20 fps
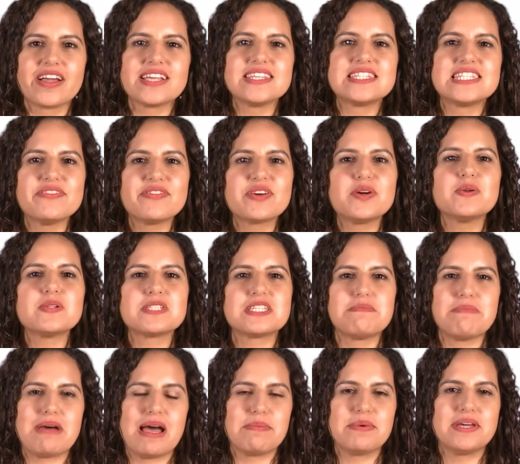is difficult to
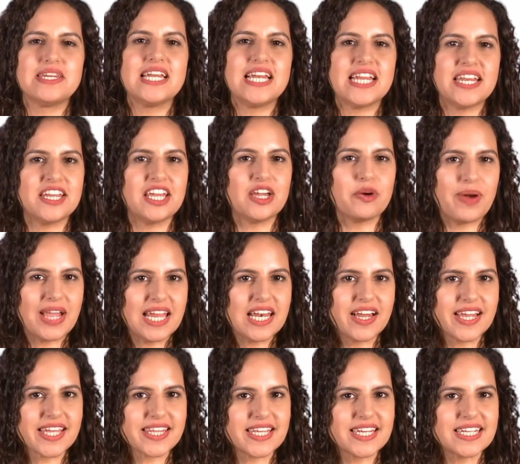map in a linear way
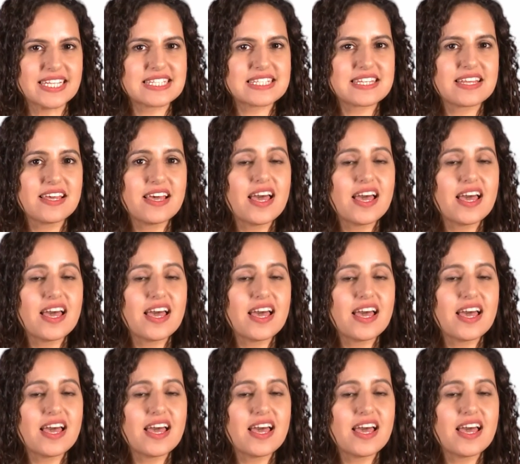like this,